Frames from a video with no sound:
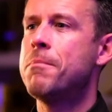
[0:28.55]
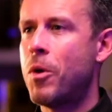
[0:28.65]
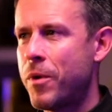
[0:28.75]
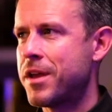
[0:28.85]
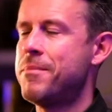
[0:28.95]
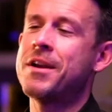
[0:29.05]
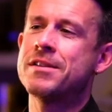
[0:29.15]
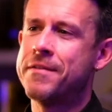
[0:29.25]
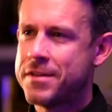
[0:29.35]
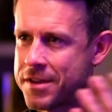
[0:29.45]
but wicked
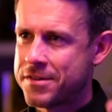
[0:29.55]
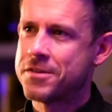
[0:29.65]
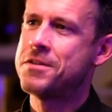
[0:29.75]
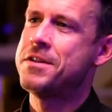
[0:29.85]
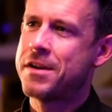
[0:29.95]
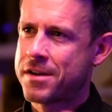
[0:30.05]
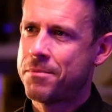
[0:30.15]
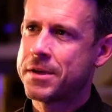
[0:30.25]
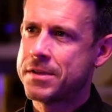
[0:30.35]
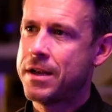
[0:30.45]
because of its uncertainty and
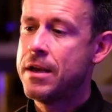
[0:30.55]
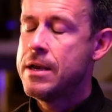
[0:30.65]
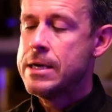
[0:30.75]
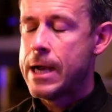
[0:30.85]
complexity.